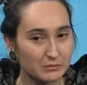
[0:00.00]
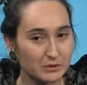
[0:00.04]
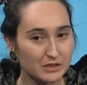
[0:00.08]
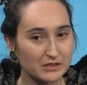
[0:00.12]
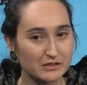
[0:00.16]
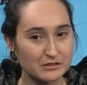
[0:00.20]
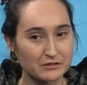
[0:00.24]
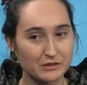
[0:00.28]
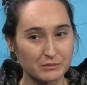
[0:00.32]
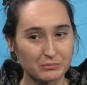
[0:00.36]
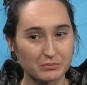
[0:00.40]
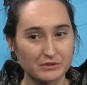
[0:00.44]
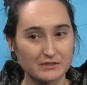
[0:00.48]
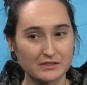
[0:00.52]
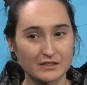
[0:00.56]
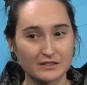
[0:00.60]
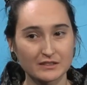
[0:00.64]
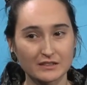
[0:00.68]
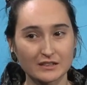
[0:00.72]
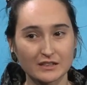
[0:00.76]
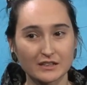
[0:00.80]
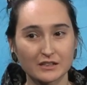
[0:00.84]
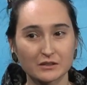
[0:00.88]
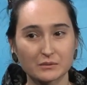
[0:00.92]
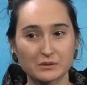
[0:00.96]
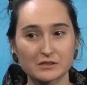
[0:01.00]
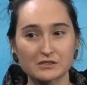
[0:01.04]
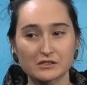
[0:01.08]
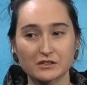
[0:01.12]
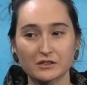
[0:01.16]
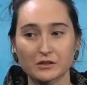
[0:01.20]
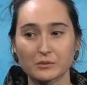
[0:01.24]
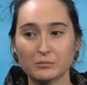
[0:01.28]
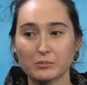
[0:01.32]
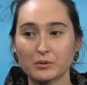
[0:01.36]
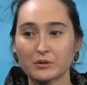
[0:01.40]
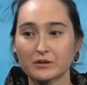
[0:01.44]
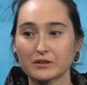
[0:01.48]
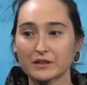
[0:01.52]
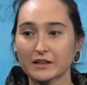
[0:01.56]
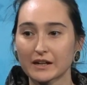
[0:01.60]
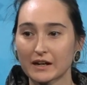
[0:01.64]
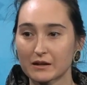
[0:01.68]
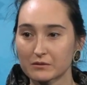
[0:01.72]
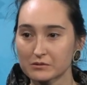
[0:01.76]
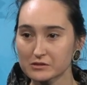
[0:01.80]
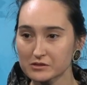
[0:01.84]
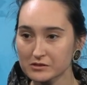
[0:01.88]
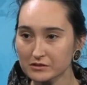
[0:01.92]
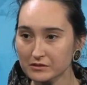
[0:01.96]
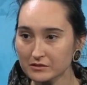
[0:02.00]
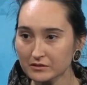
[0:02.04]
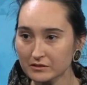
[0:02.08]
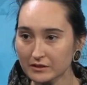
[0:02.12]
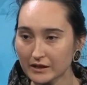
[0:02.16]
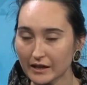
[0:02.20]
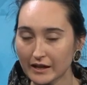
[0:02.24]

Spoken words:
here to represent the Inuit Circumpolar Council,